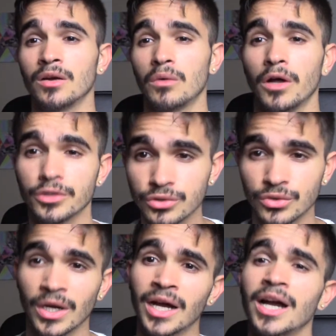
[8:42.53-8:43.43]
while you
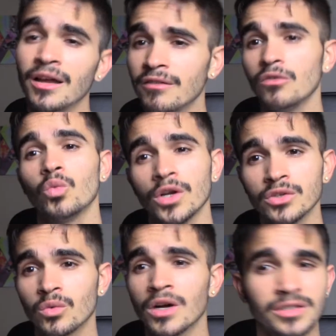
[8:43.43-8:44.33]
drive, while you
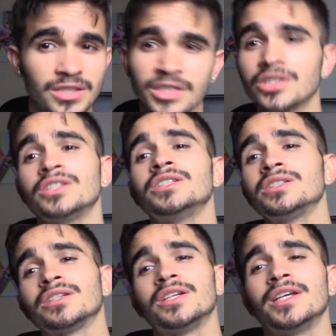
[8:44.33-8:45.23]
wash dishes,